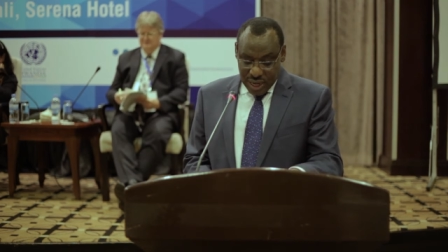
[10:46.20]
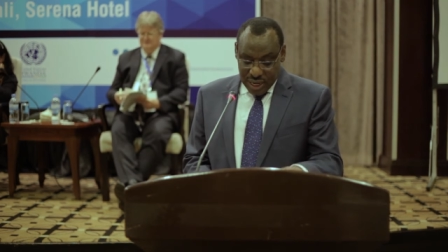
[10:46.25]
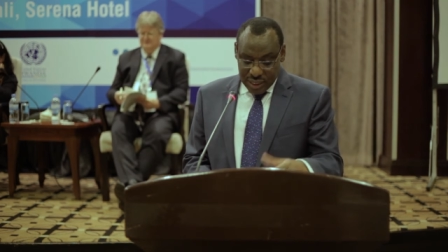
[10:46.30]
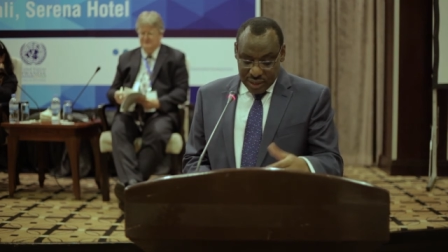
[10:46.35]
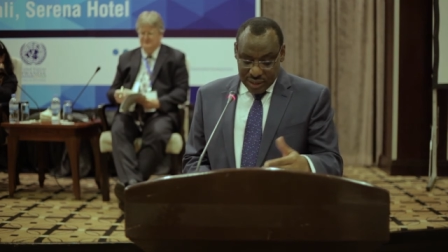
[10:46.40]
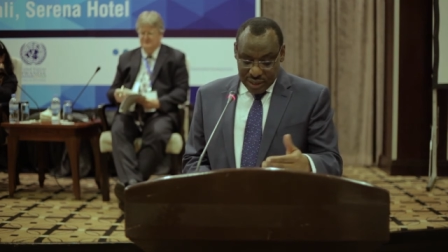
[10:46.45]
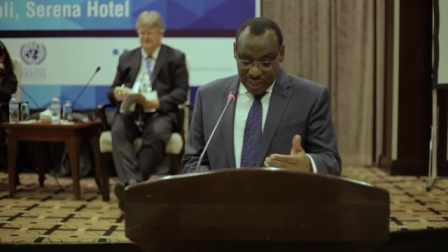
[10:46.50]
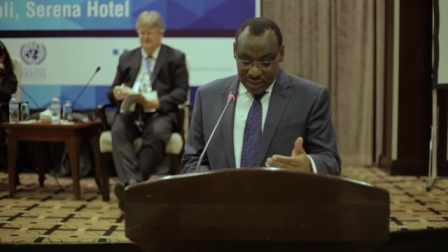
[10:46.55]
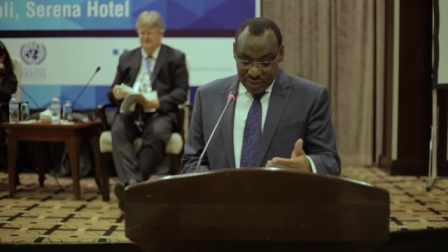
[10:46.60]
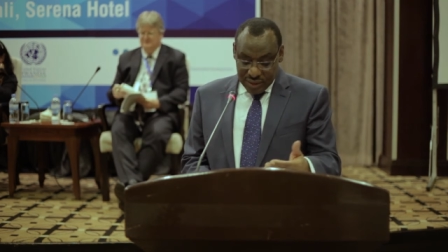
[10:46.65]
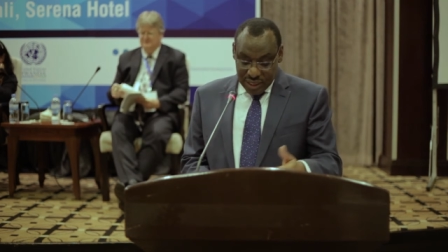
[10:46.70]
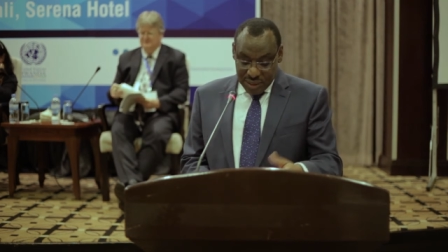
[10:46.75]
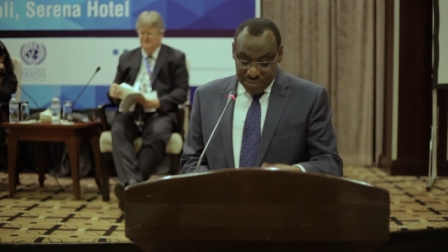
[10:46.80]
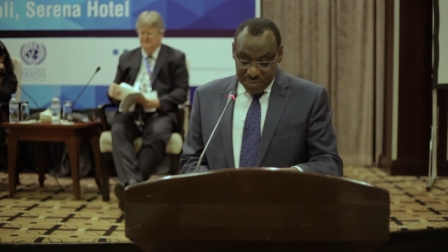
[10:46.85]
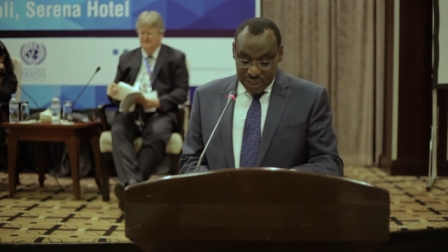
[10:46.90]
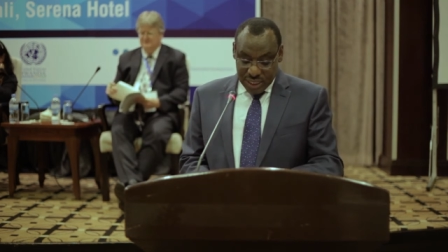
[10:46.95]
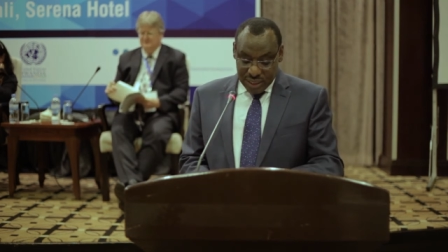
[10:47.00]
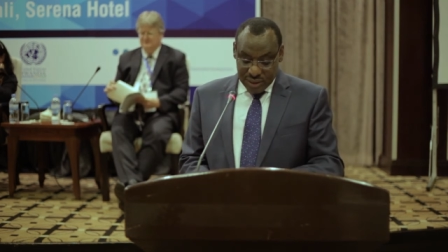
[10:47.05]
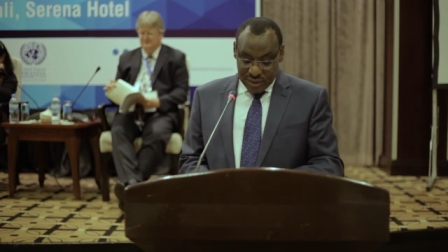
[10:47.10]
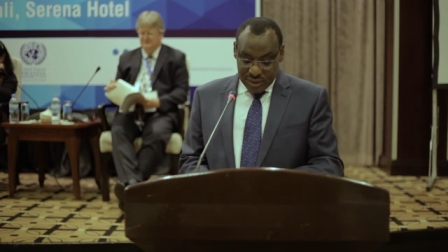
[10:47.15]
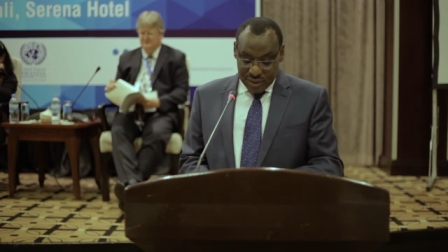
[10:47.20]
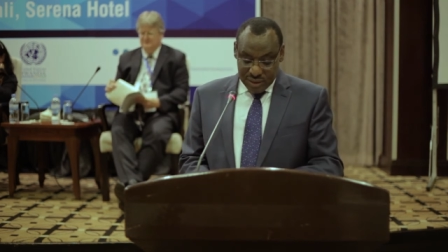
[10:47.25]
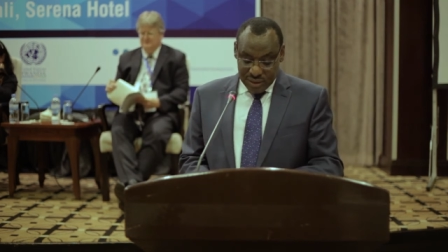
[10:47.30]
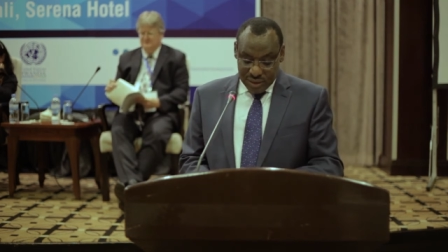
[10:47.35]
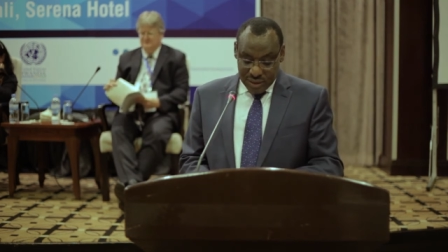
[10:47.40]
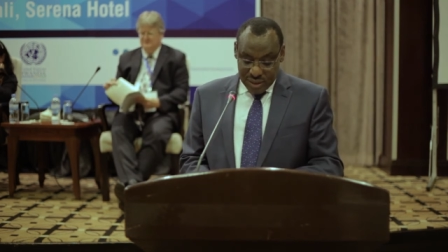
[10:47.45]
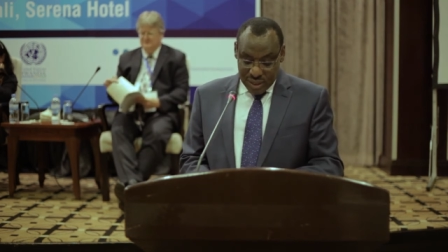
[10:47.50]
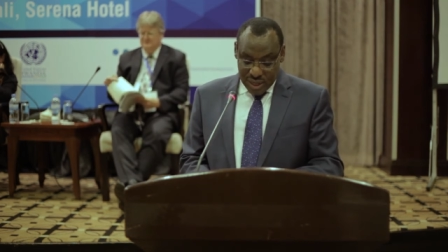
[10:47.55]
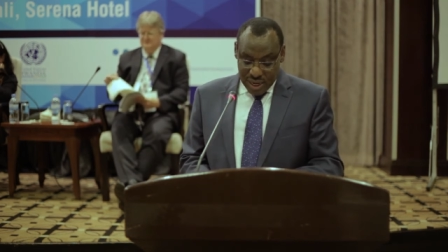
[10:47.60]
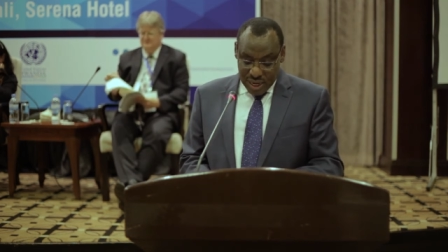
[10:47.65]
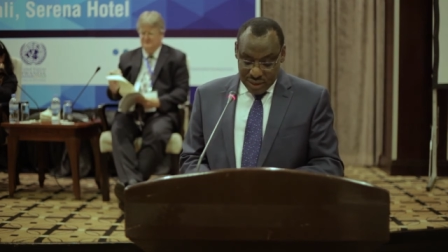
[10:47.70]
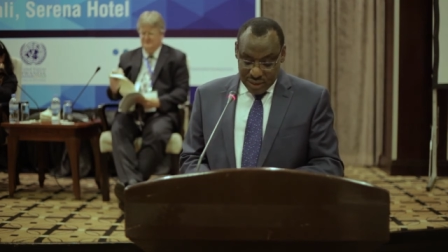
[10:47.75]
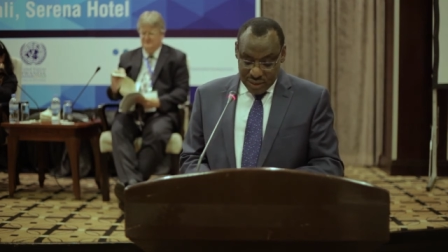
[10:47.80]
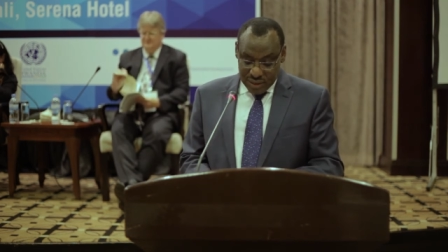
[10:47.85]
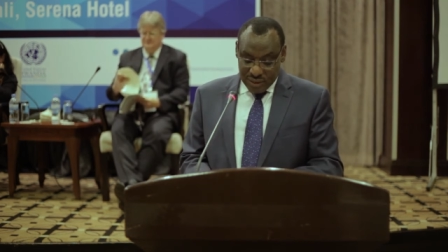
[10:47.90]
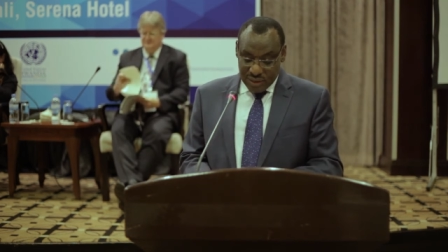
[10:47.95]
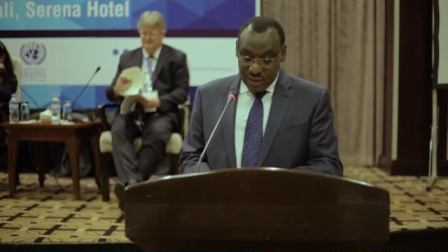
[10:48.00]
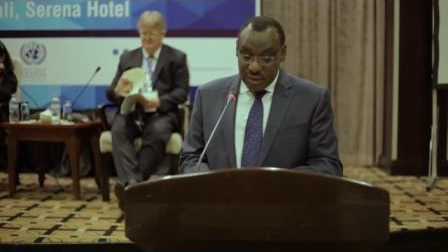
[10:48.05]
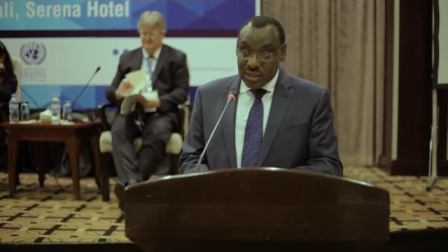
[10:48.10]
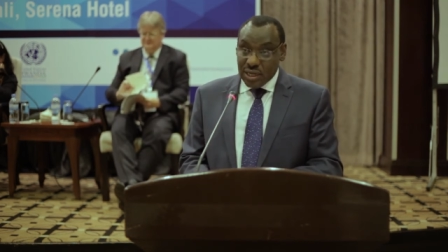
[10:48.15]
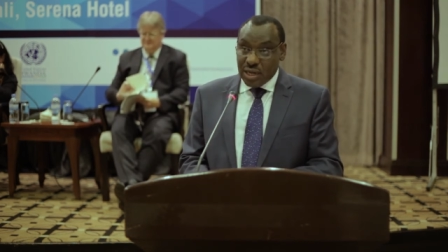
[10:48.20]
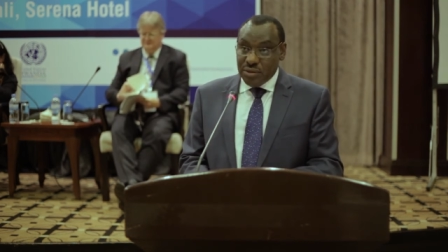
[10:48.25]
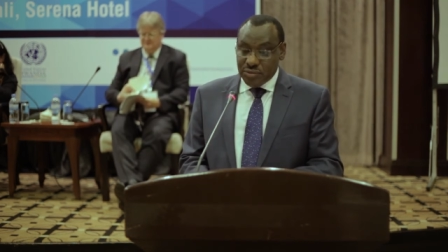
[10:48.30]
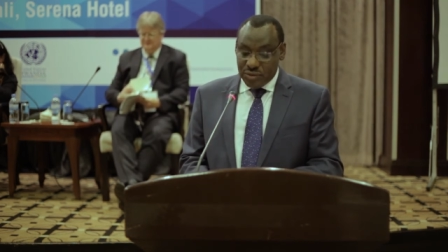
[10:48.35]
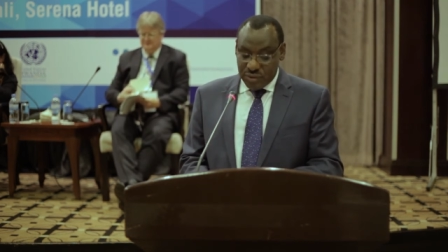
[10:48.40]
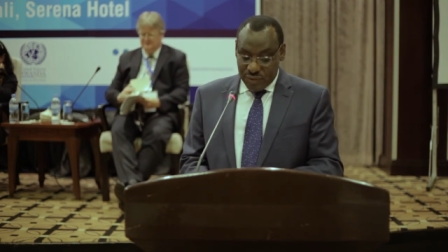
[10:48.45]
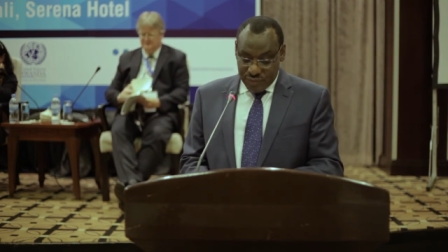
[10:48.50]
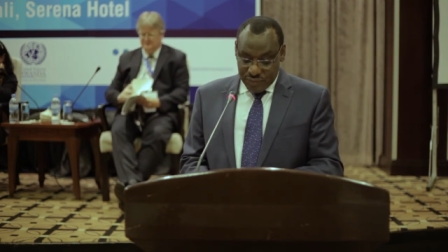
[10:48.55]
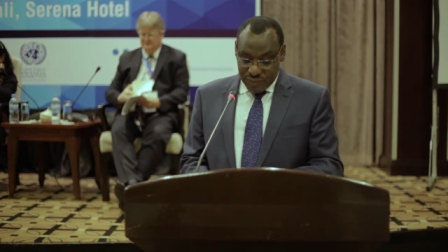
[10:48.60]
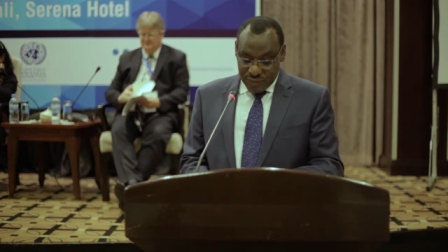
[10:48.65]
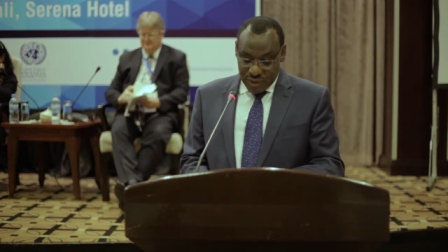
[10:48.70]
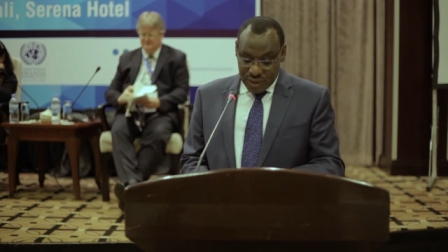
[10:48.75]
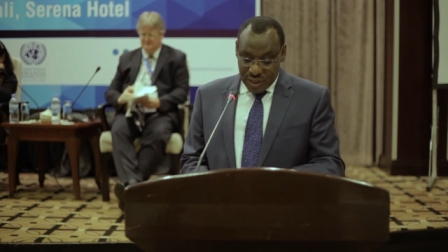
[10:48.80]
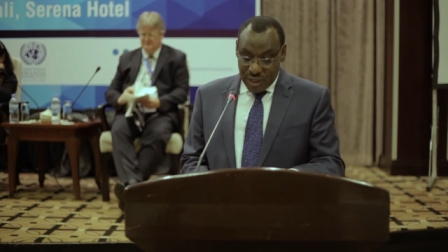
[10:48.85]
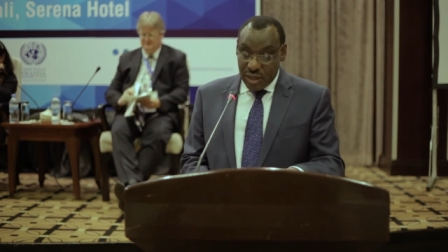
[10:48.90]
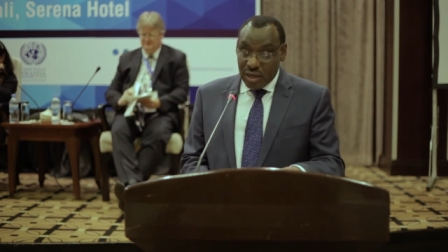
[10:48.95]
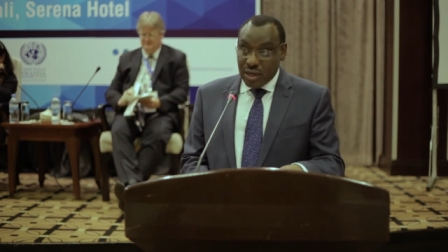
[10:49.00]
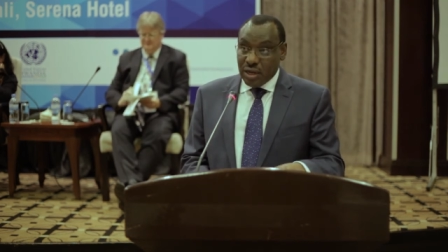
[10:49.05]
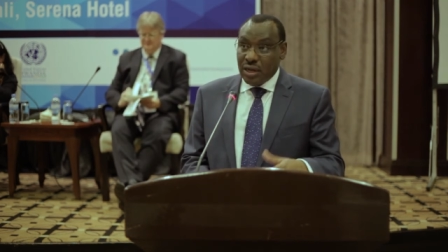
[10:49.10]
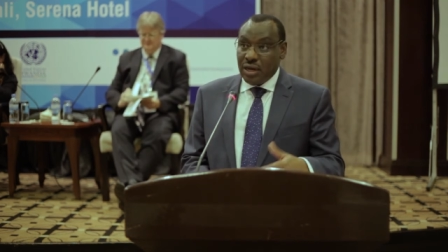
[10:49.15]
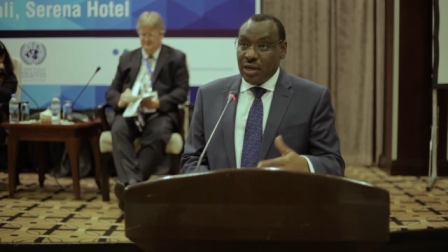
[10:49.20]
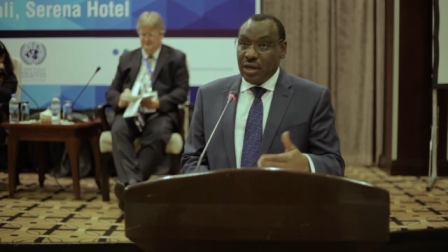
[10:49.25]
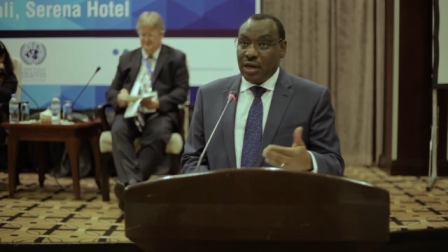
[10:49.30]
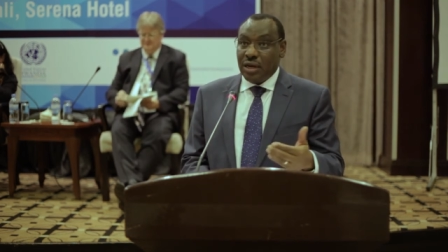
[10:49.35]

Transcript: and it has helped us, at least in terms of uh,